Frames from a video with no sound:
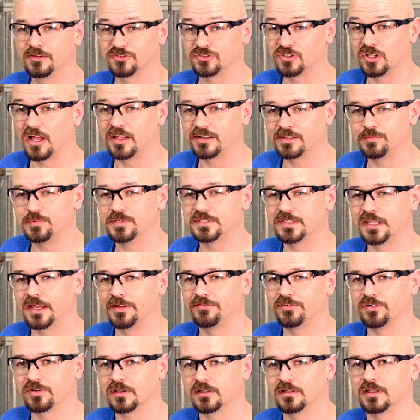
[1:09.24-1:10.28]
There's a lot to be
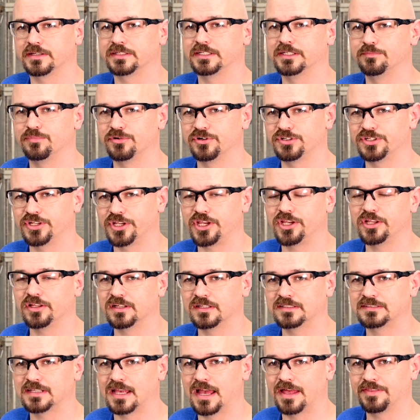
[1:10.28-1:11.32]
said for collecting
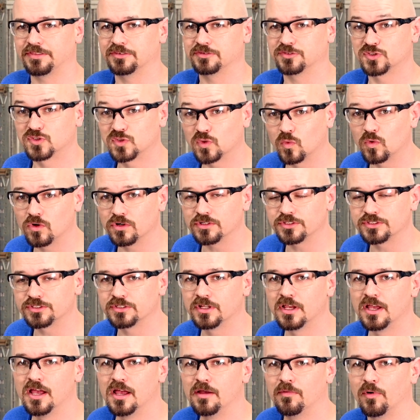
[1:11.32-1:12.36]
particulates at the
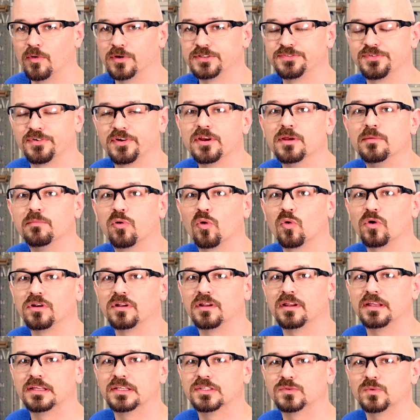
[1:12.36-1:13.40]
source, but what's very
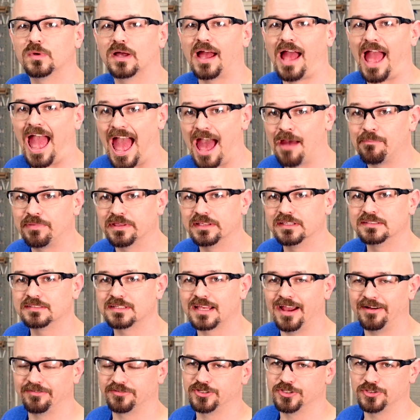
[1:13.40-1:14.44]
important is what happens
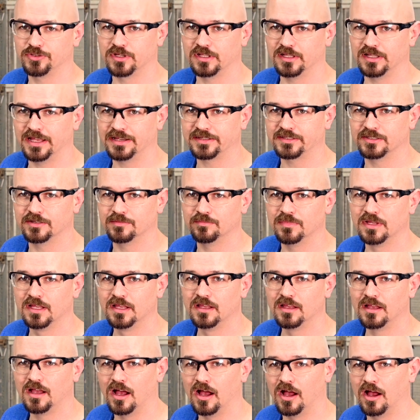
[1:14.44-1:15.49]
after you collect them.
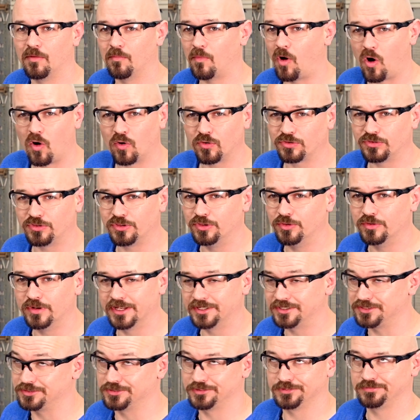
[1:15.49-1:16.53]
Um, all
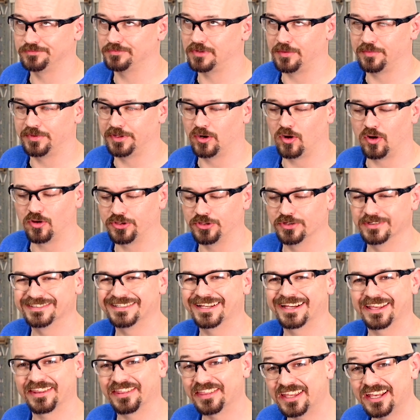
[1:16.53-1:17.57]
units, or I mean all units
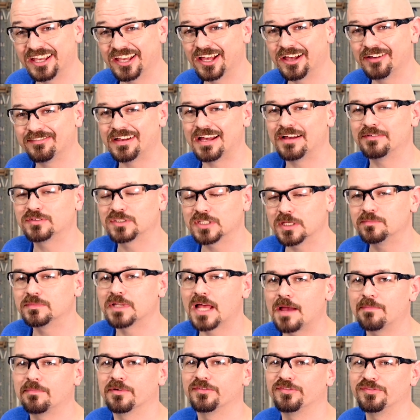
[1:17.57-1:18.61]
I can think of, have some
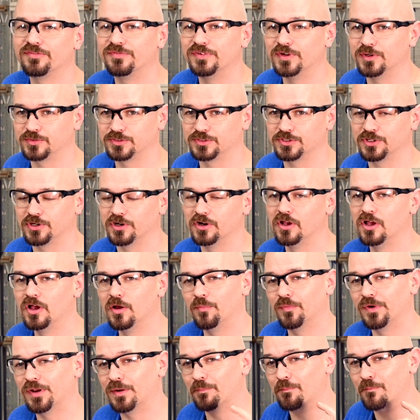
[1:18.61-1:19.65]
type of filter,
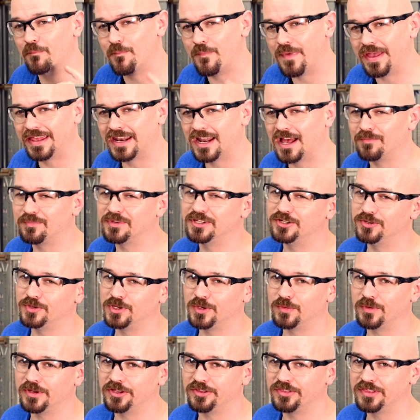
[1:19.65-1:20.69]
but it may not be
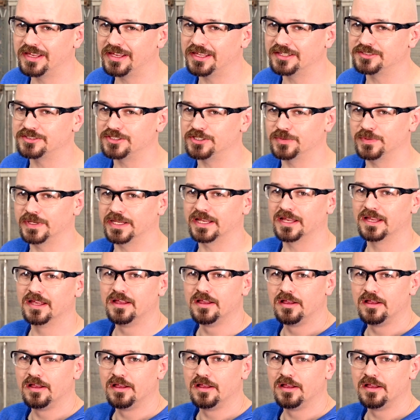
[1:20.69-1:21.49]
doing what you think it's doing.